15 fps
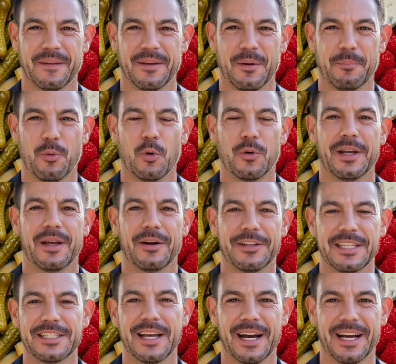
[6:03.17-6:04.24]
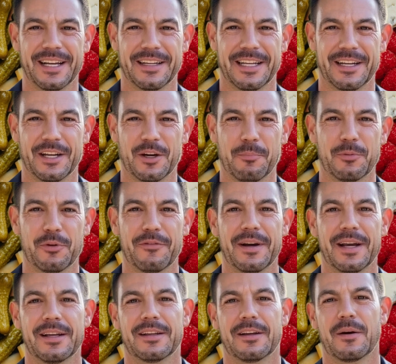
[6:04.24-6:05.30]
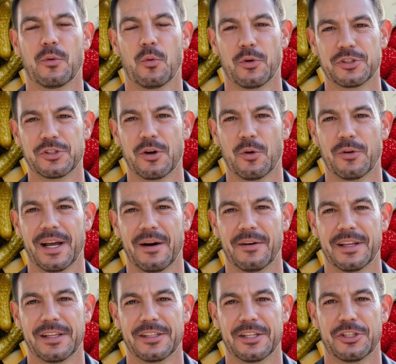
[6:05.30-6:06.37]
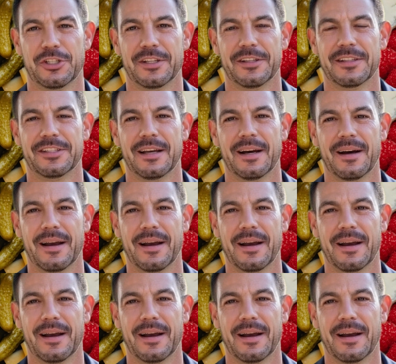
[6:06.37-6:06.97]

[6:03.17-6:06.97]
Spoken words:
A bone-healthy diet can help prevent or slow down conditions